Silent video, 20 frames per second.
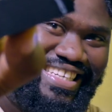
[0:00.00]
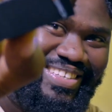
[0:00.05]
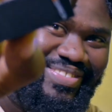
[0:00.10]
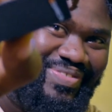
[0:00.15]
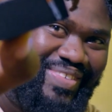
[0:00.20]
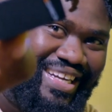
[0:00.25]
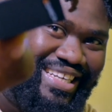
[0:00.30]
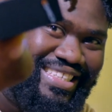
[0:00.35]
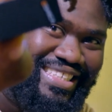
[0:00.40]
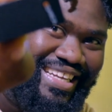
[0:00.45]
it,
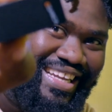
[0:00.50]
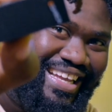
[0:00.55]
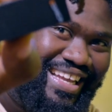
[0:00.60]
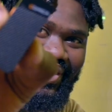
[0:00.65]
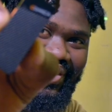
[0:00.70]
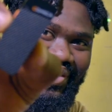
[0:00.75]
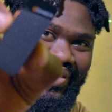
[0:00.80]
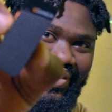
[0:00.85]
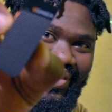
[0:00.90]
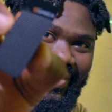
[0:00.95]
but
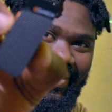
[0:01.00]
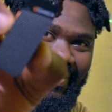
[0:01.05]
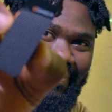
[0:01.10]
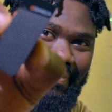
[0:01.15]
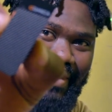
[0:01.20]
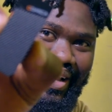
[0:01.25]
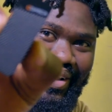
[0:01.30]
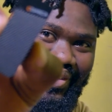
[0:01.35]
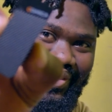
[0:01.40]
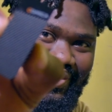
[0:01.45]
you know,
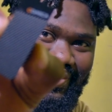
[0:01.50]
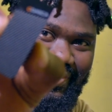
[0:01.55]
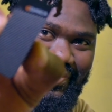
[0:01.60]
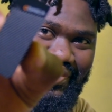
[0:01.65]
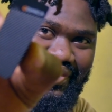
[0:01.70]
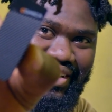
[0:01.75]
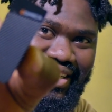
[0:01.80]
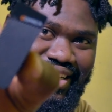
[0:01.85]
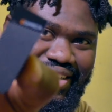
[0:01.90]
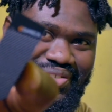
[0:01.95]
my
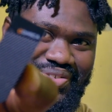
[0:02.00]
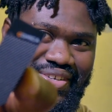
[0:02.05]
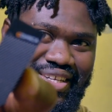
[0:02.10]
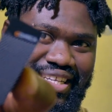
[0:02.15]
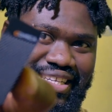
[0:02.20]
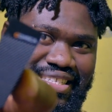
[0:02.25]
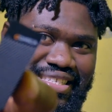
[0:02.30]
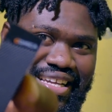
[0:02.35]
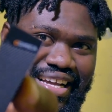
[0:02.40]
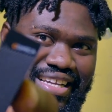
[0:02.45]
autofocus
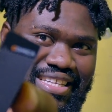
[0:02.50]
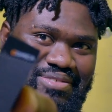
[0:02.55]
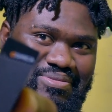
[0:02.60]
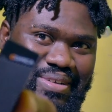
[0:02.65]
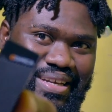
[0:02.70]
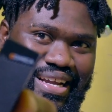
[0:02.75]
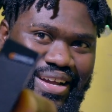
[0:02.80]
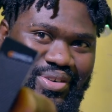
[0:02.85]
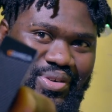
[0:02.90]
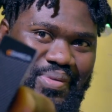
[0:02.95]
really sucks,
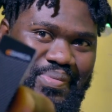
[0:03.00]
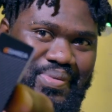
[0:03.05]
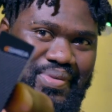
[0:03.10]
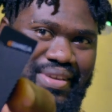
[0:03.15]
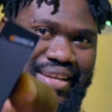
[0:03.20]
but I hope you